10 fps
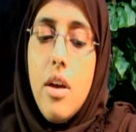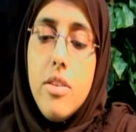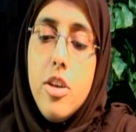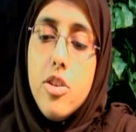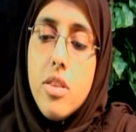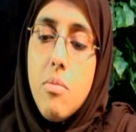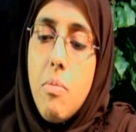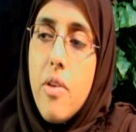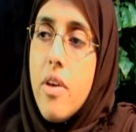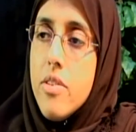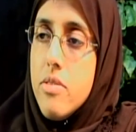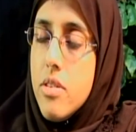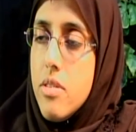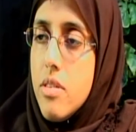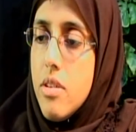teaching them about
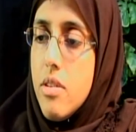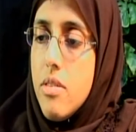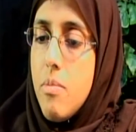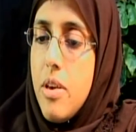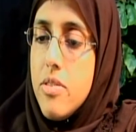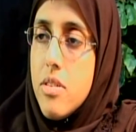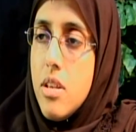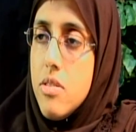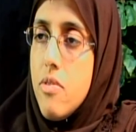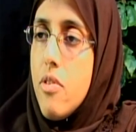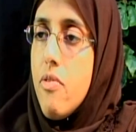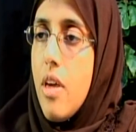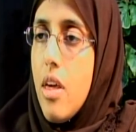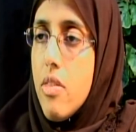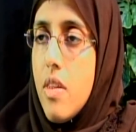the basic tenets of the
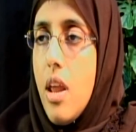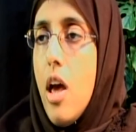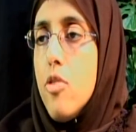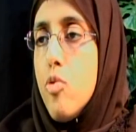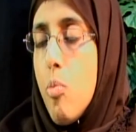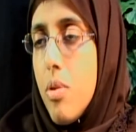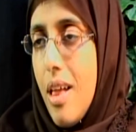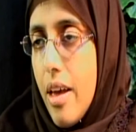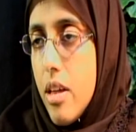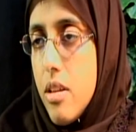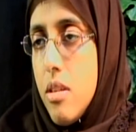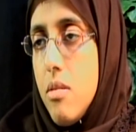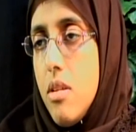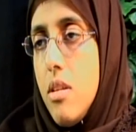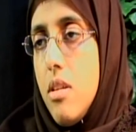faith and then how to apply it
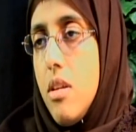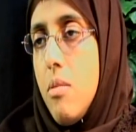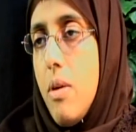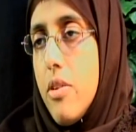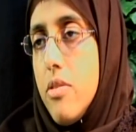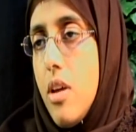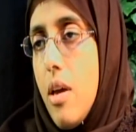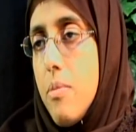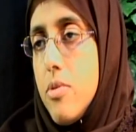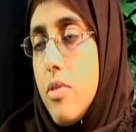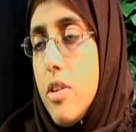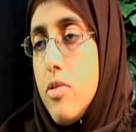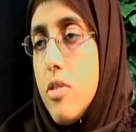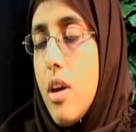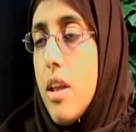in modern times, right?
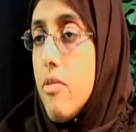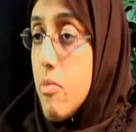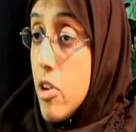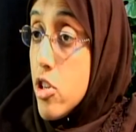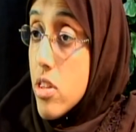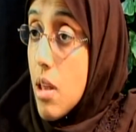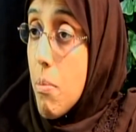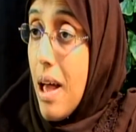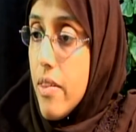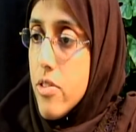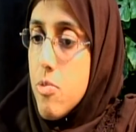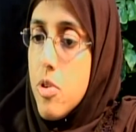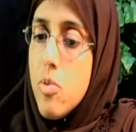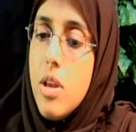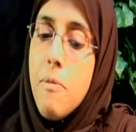So they're kind of reaching that balance
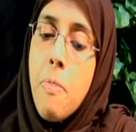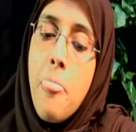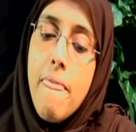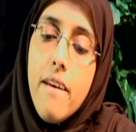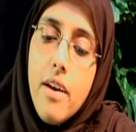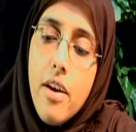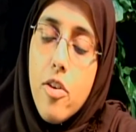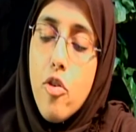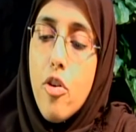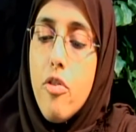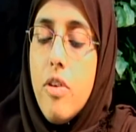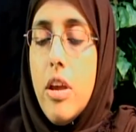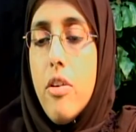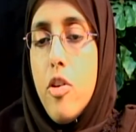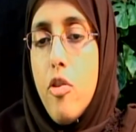between your
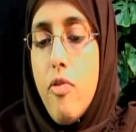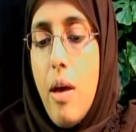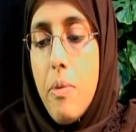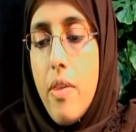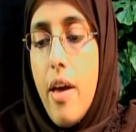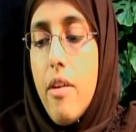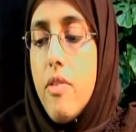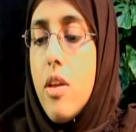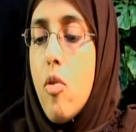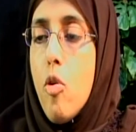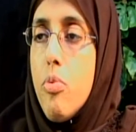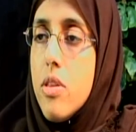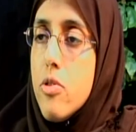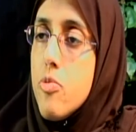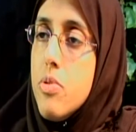career and your family life and
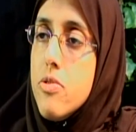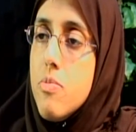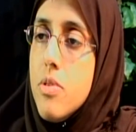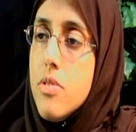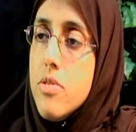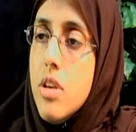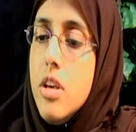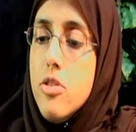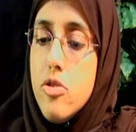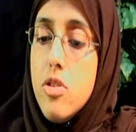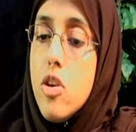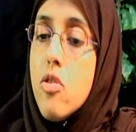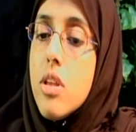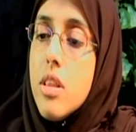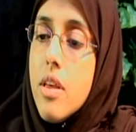incorporating those principles just so that you
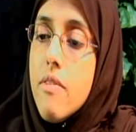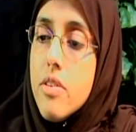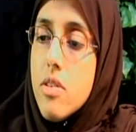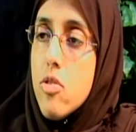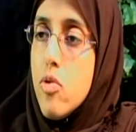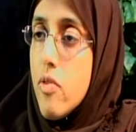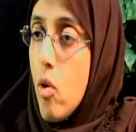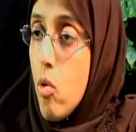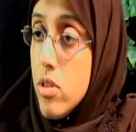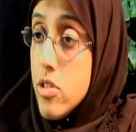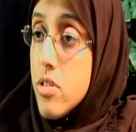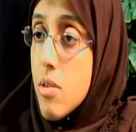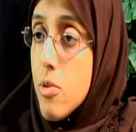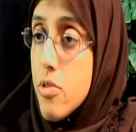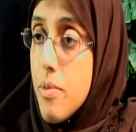can live as a sort of a
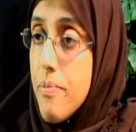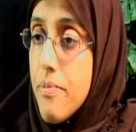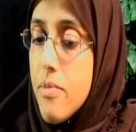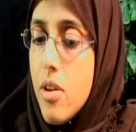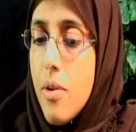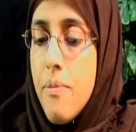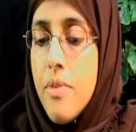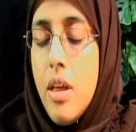holistic Muslim, you know.